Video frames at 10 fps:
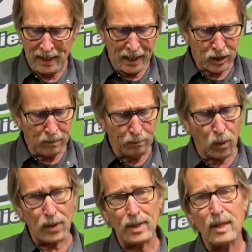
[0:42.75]
It's
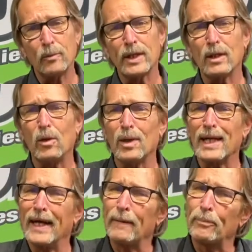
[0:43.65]
important that we know what
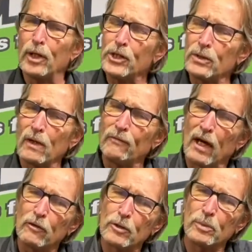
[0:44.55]
kind of pressure our
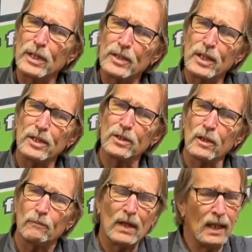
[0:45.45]
valve springs exert.